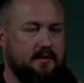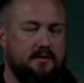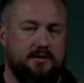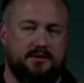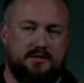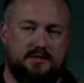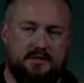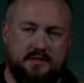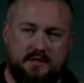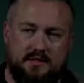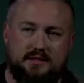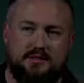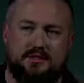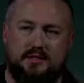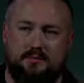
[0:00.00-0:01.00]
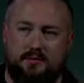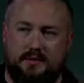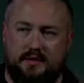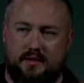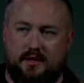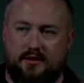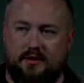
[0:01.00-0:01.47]
Your citizenship
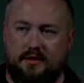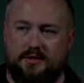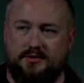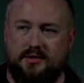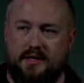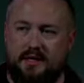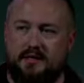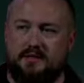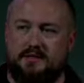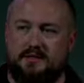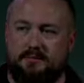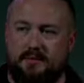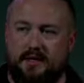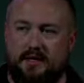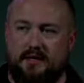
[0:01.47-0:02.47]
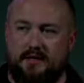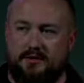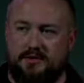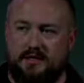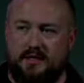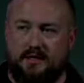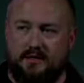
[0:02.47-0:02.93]
within our country ends the minute that you
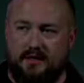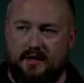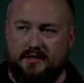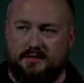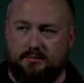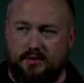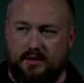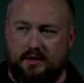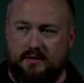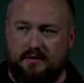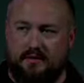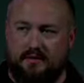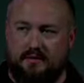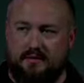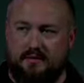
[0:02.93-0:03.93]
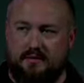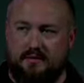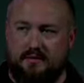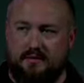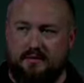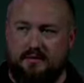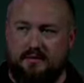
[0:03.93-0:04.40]
take your last breath.
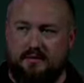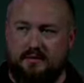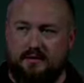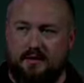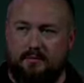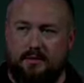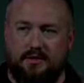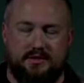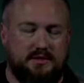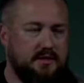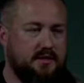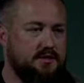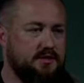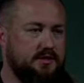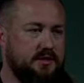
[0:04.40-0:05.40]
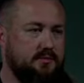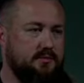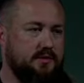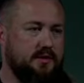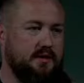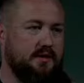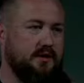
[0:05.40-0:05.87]
But your citizenship
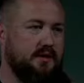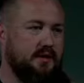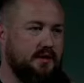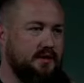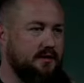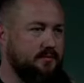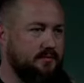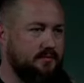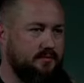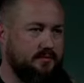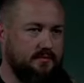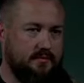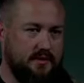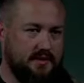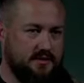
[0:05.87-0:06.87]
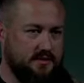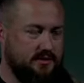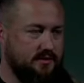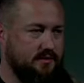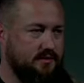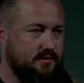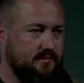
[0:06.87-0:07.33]
within our kingdom is
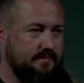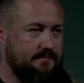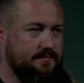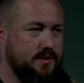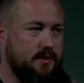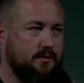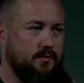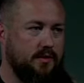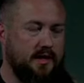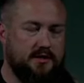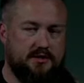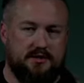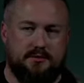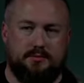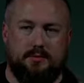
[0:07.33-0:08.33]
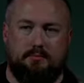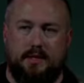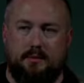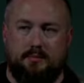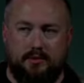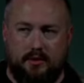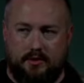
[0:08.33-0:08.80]
eternal. Relationships with
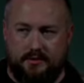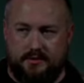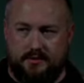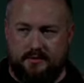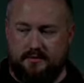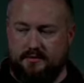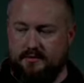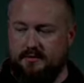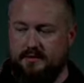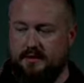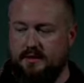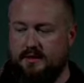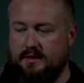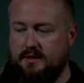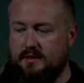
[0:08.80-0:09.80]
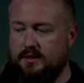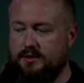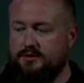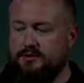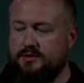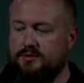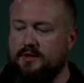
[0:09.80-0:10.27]
people are eternal.
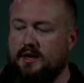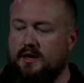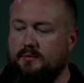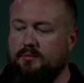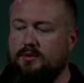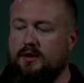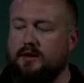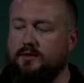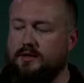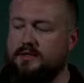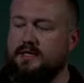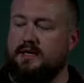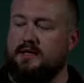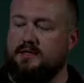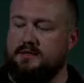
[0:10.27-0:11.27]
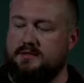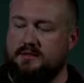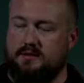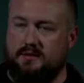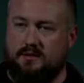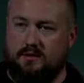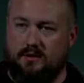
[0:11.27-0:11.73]
Do not prioritize
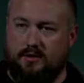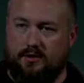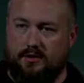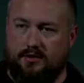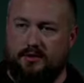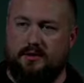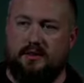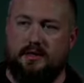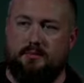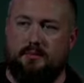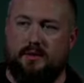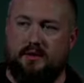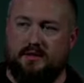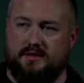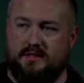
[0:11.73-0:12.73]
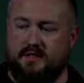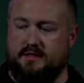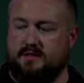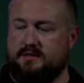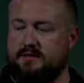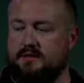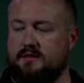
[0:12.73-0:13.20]
earthly
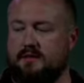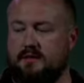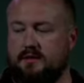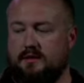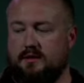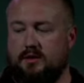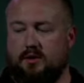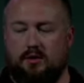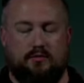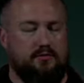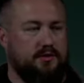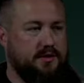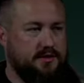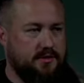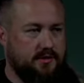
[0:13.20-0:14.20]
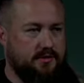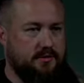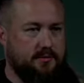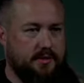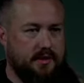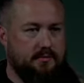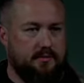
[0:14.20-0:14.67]
politics over eternal
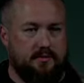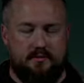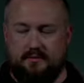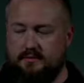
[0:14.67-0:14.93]
people.